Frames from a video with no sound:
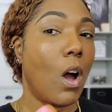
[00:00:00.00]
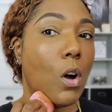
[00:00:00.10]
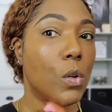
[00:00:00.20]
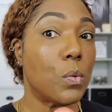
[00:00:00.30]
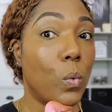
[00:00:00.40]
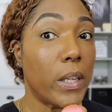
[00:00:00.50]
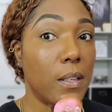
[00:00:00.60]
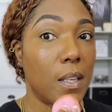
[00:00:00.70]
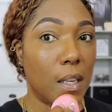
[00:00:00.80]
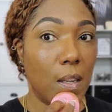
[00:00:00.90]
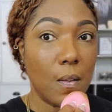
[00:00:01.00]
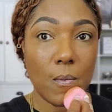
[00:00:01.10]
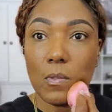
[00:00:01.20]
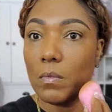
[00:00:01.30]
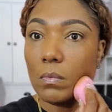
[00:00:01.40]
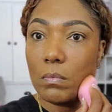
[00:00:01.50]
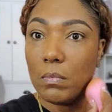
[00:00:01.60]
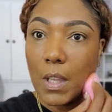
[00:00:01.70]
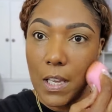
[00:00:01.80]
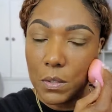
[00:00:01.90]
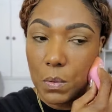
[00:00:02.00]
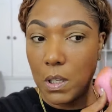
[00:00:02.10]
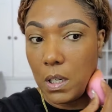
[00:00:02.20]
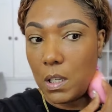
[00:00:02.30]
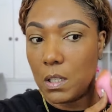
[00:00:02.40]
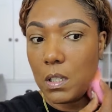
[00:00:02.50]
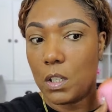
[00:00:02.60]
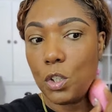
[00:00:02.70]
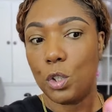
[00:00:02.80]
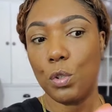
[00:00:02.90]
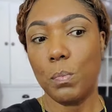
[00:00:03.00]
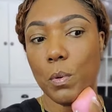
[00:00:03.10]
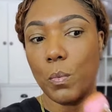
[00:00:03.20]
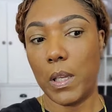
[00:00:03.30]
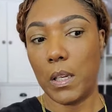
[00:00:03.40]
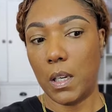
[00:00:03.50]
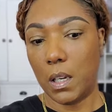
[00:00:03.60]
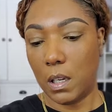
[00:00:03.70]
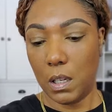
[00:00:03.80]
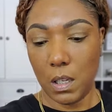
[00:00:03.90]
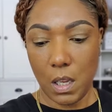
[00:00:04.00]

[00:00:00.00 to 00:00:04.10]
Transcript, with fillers: Oh, it's windy. That's what it is. It's super windy.